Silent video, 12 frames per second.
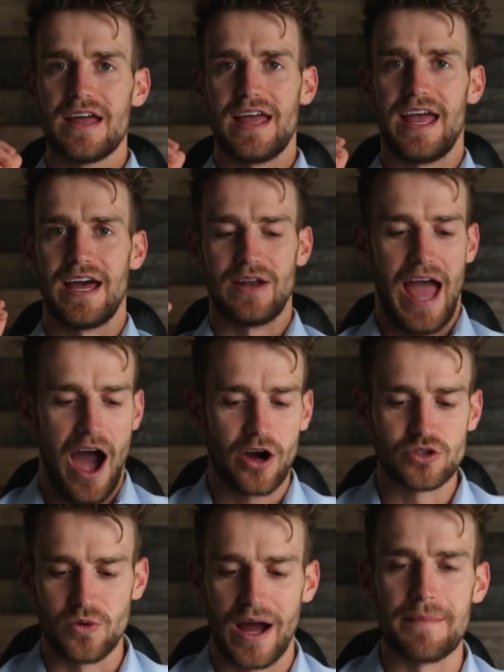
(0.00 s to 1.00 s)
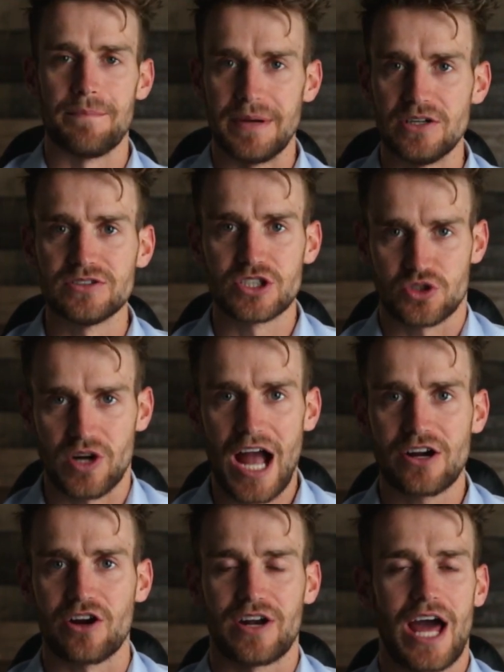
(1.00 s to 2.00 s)
And how do I build a
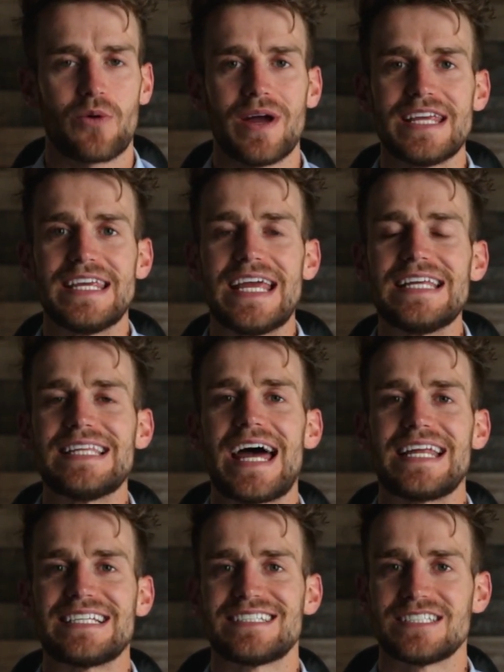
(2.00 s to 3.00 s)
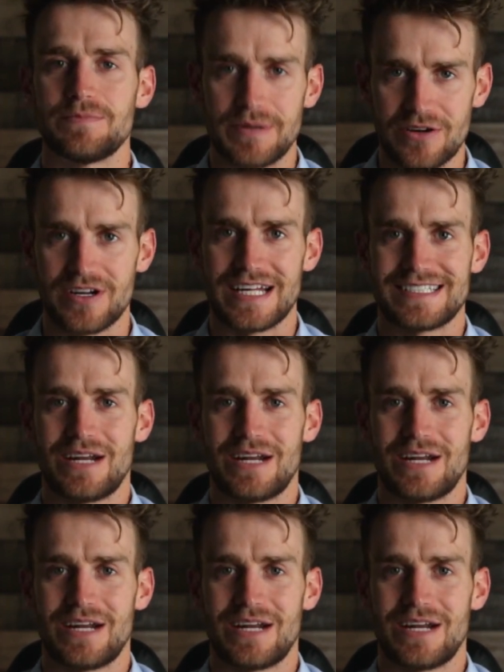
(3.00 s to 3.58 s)
track record? How do I gain that experience?